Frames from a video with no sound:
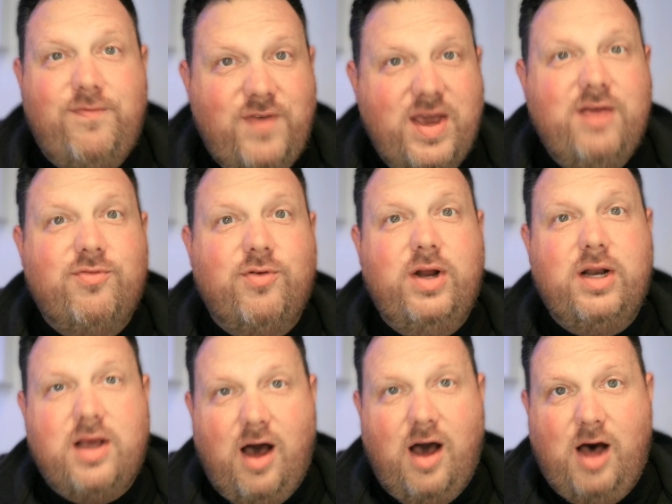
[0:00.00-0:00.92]

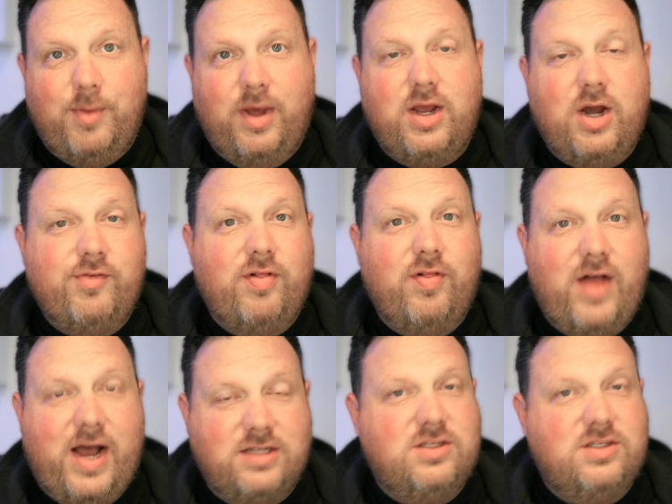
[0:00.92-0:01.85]
favorite comic of the
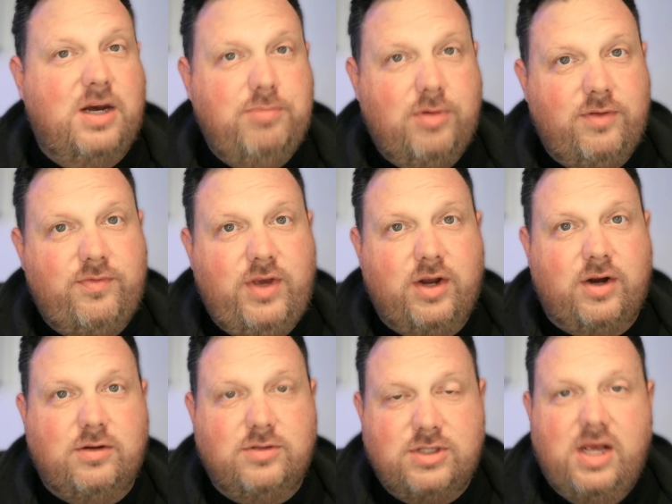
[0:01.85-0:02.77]
last couple of
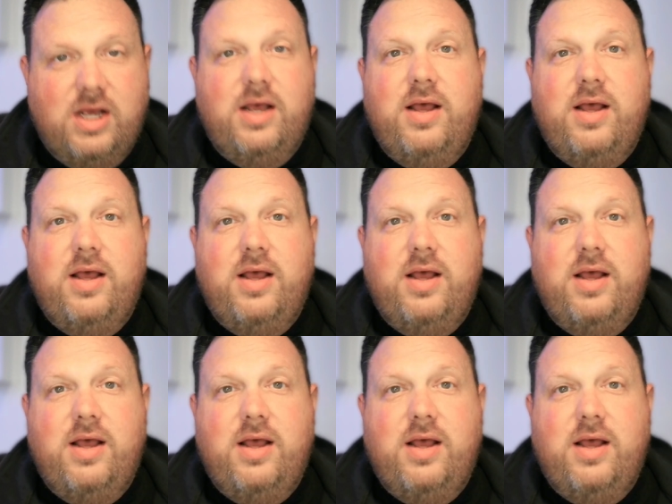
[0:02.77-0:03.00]
years,